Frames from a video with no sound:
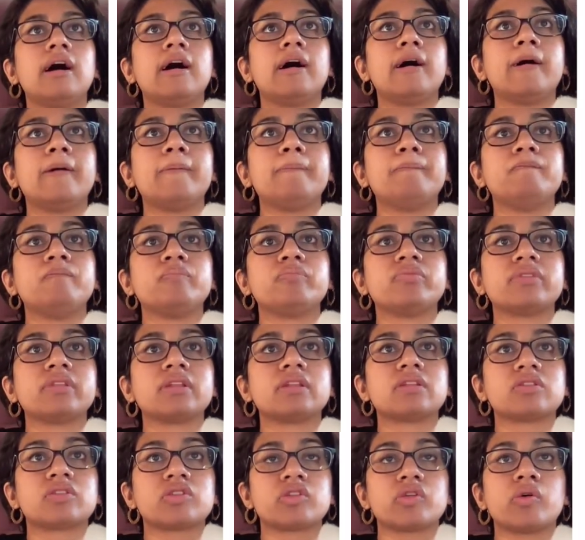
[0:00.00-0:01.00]

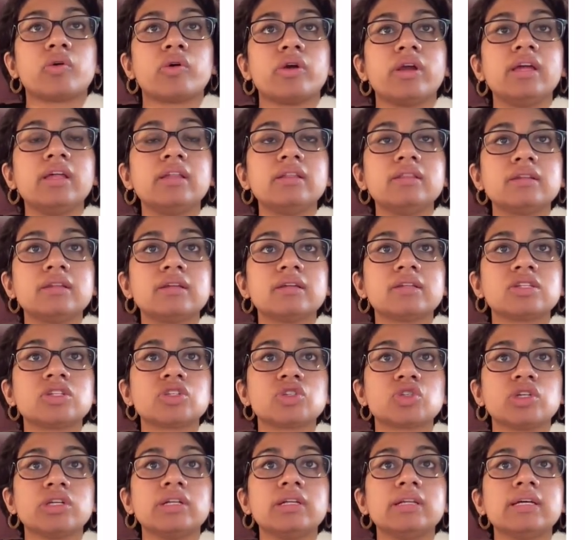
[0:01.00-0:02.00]
So in
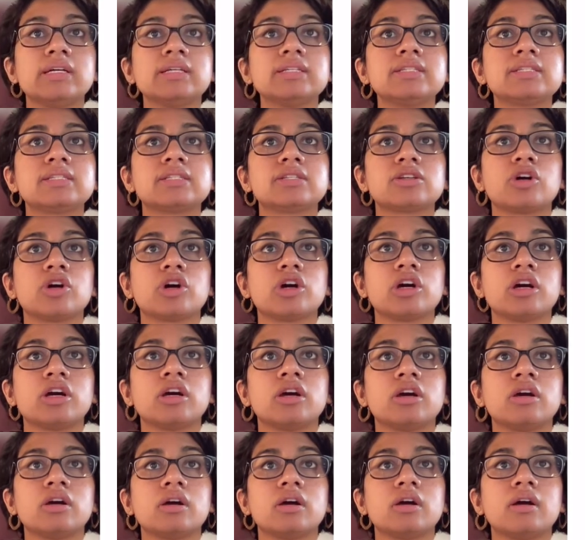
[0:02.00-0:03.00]
this, she lists
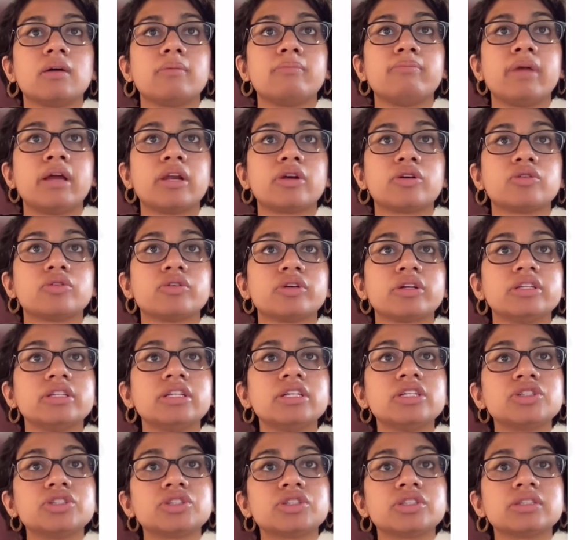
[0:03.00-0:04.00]
her medical
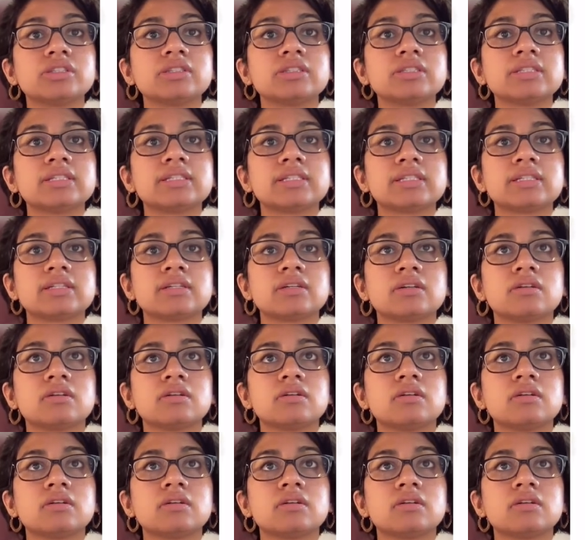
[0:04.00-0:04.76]
conditions,